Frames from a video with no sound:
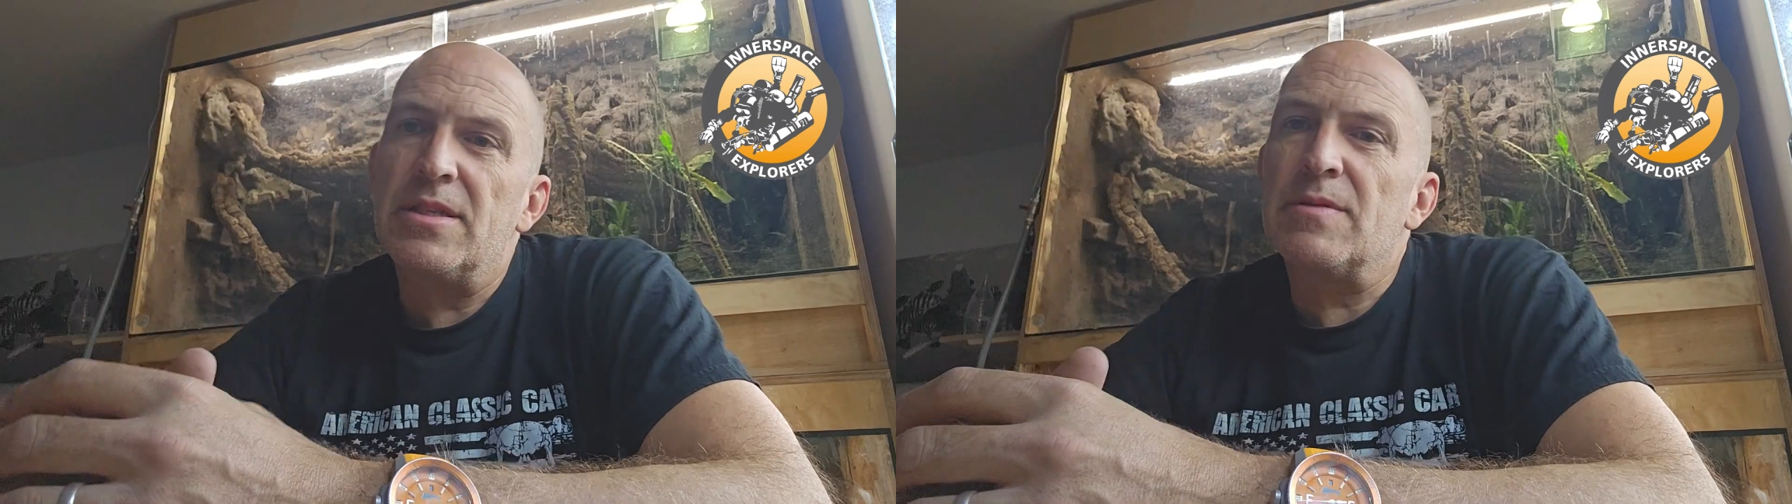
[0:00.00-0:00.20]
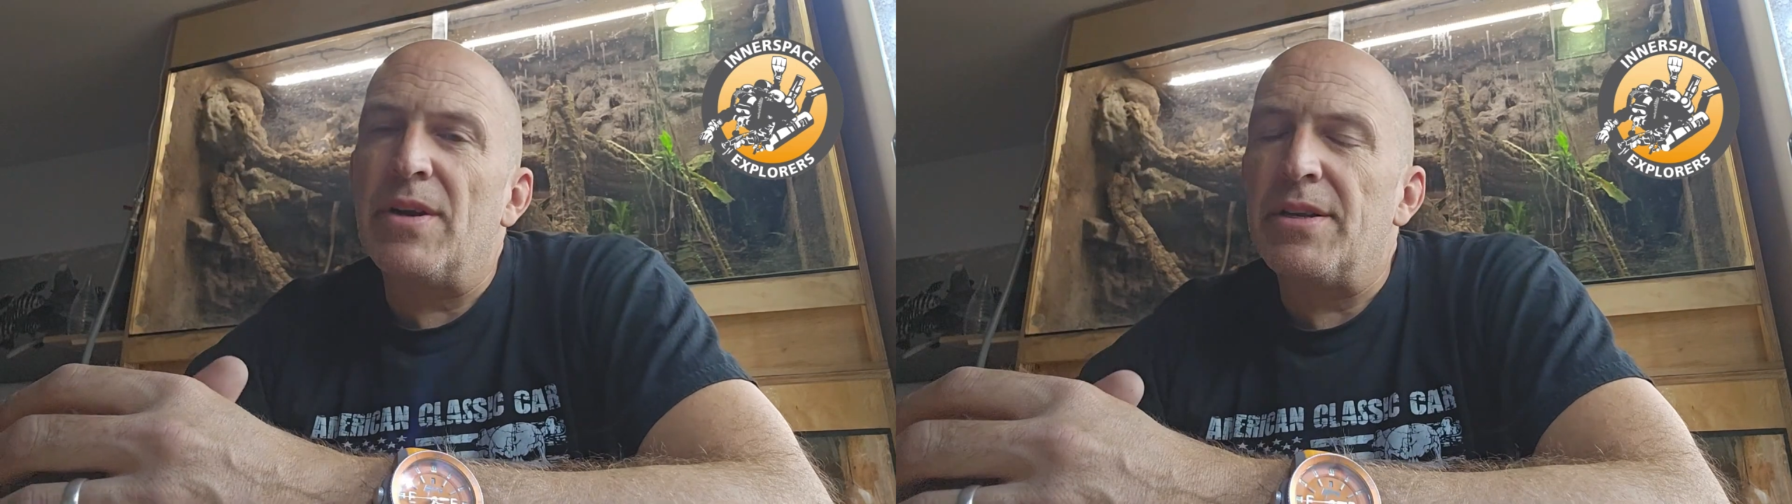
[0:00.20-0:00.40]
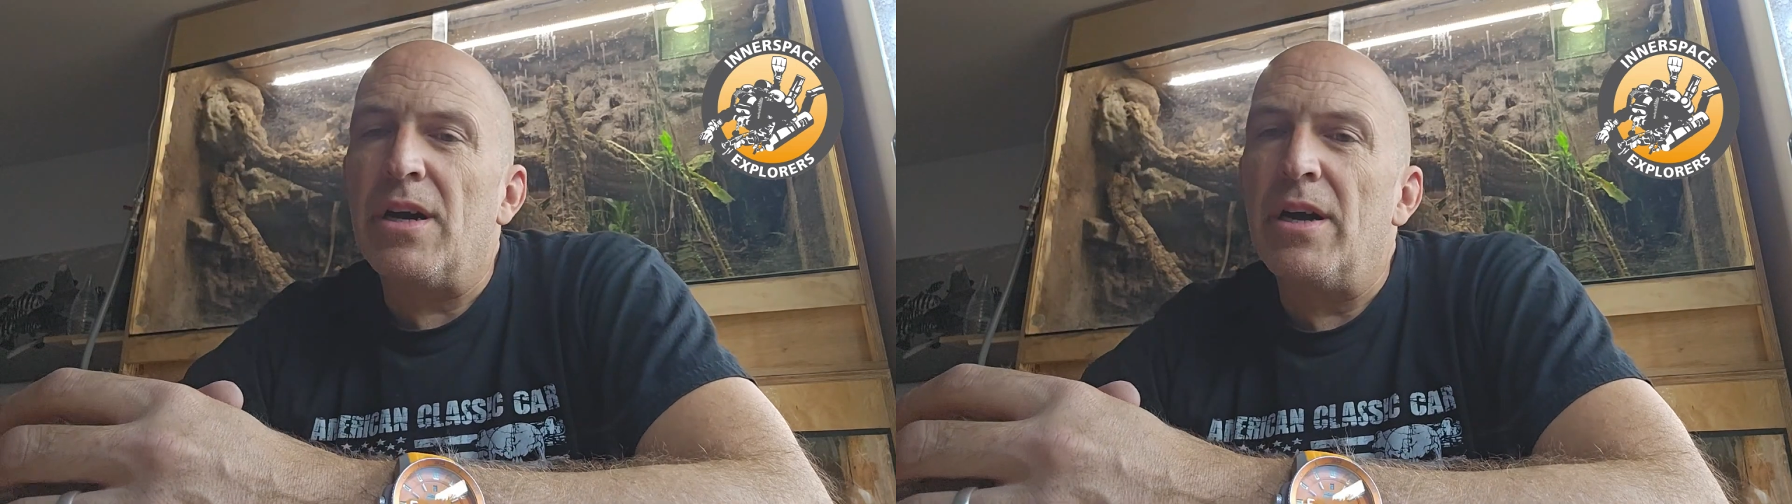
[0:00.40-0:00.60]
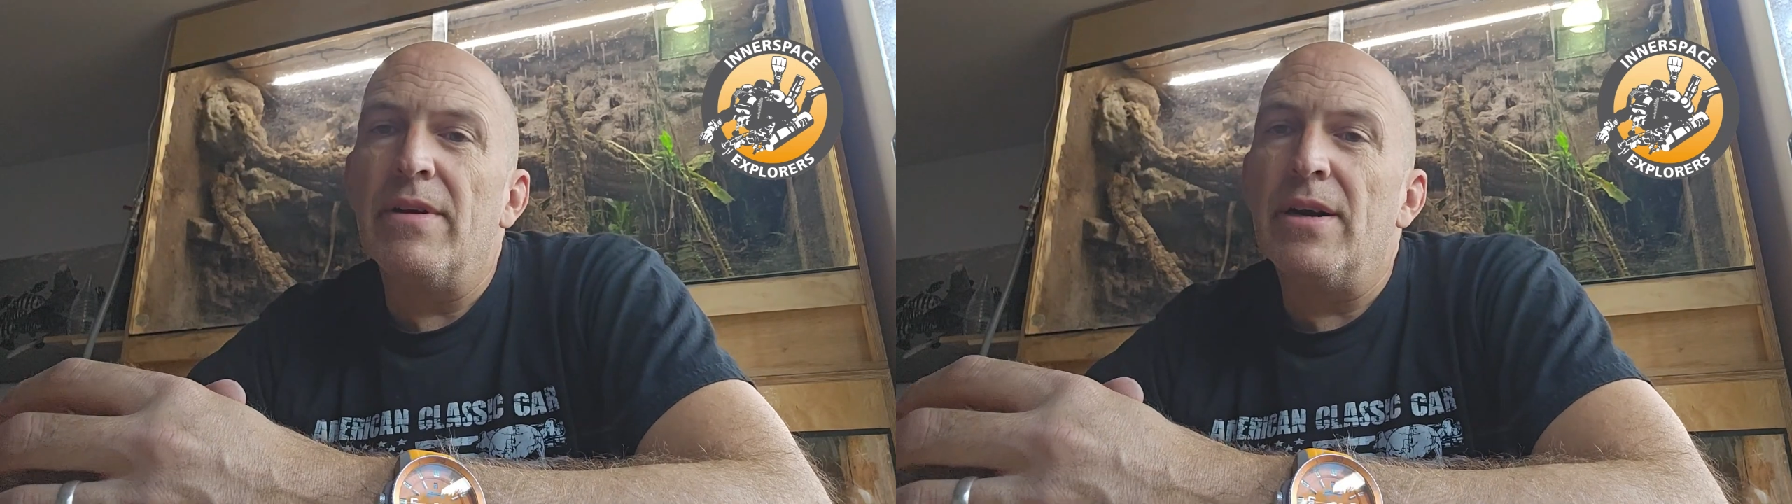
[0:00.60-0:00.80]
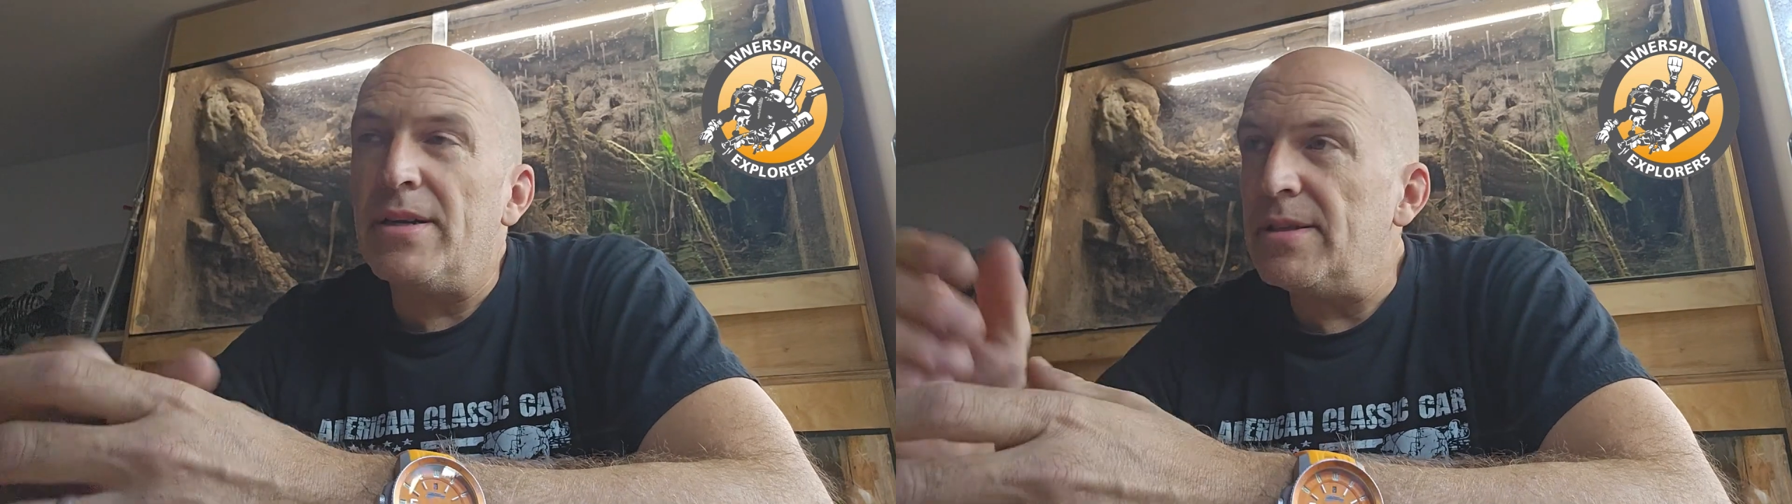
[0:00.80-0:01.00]
is my
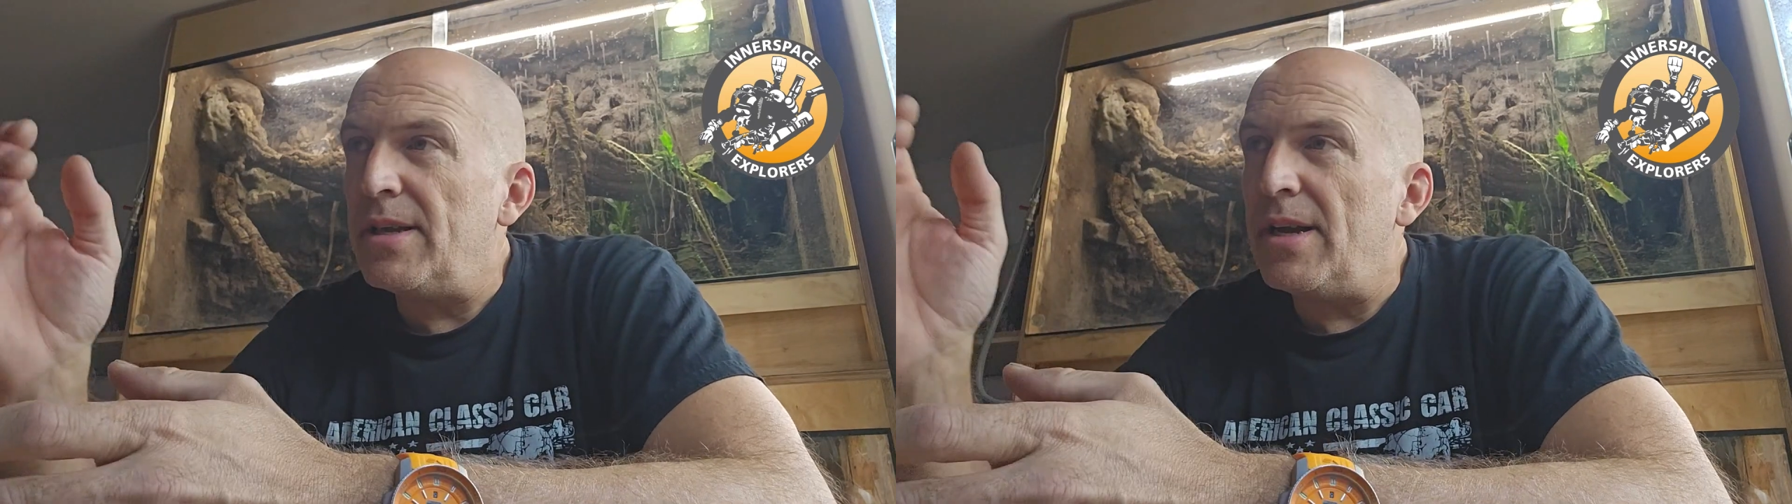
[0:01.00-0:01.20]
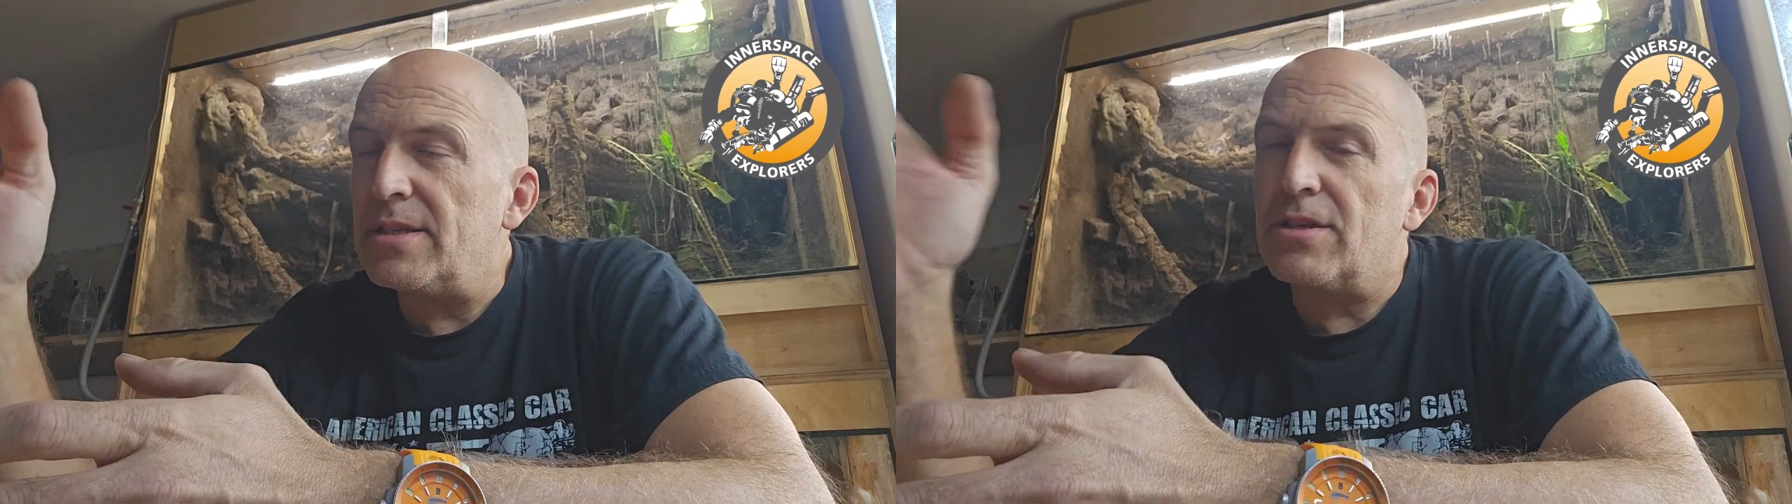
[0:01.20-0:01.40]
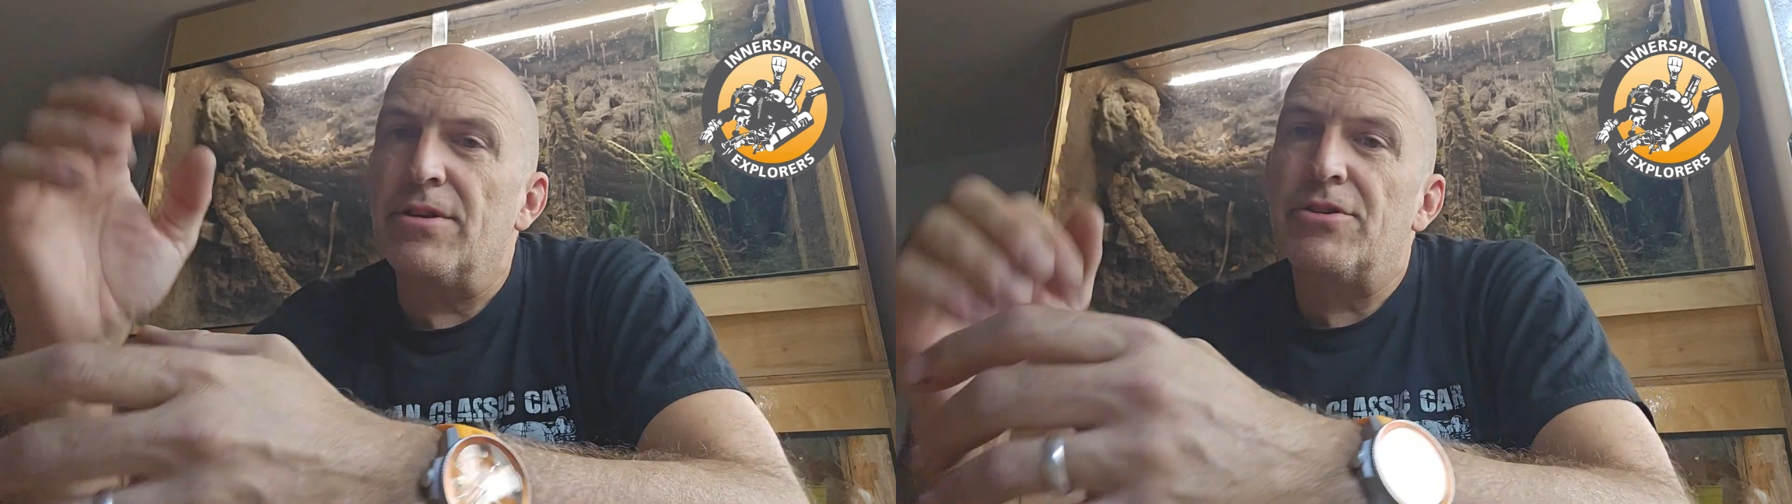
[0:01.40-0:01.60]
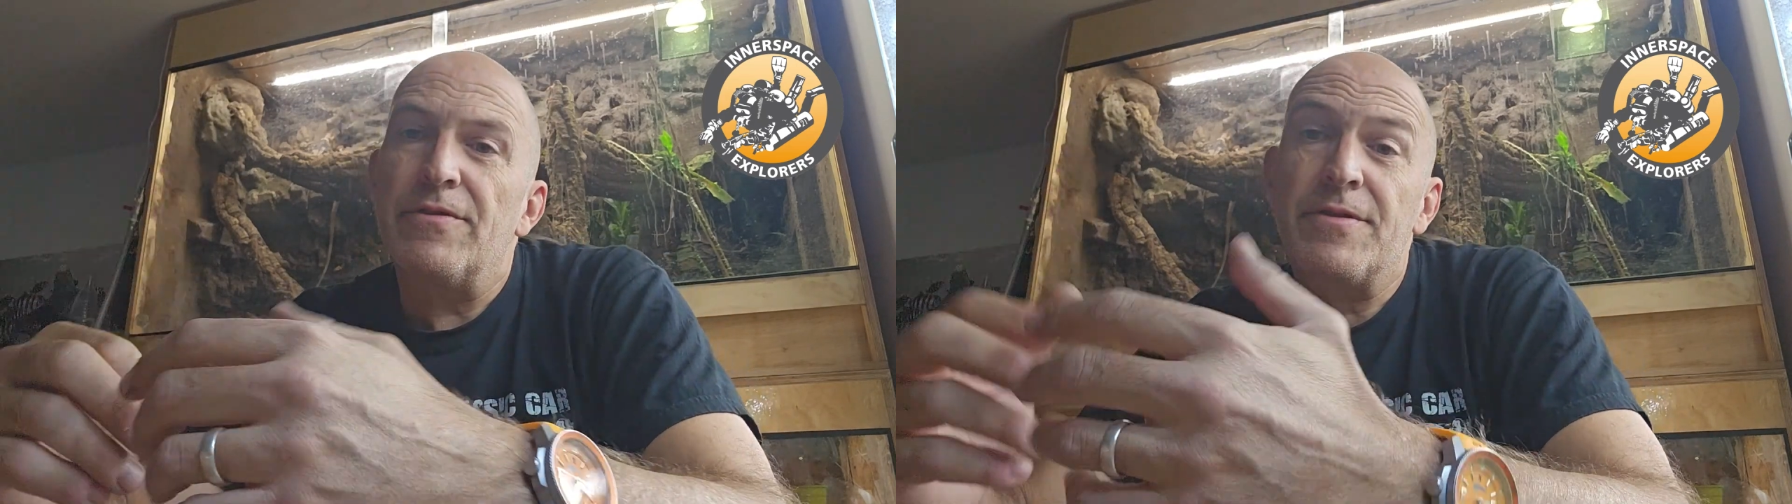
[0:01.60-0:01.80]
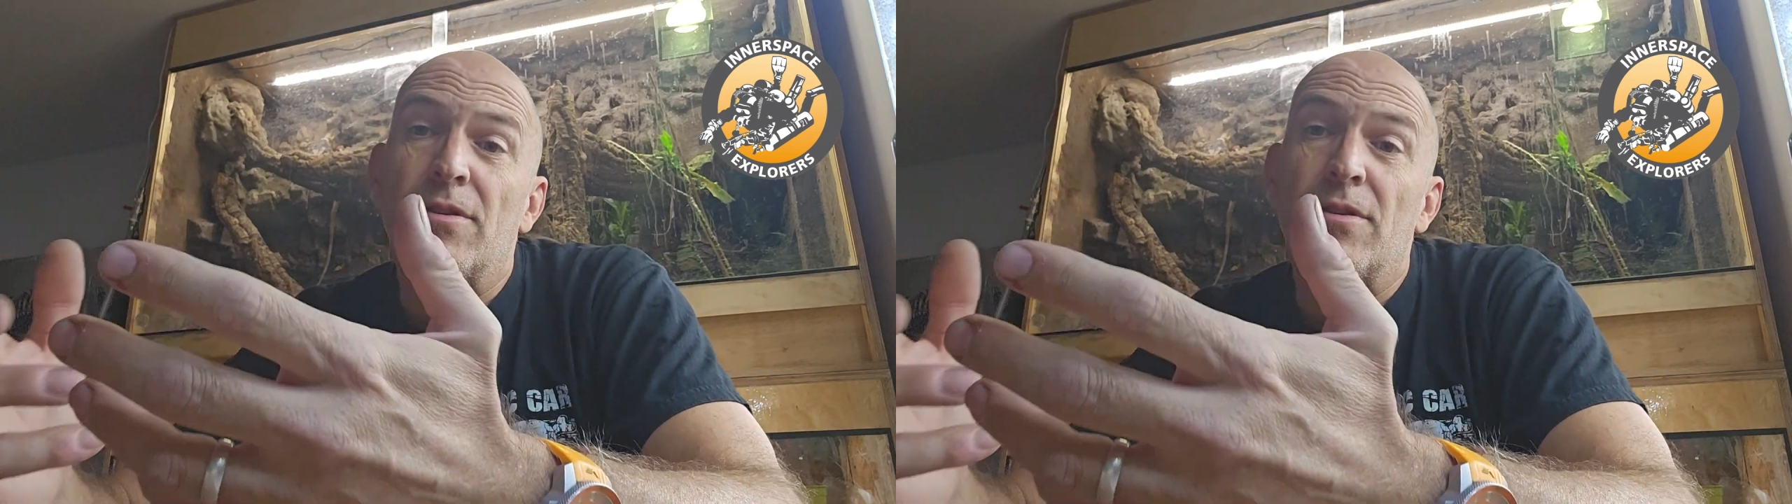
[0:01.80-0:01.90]
diver and there it's going to drift,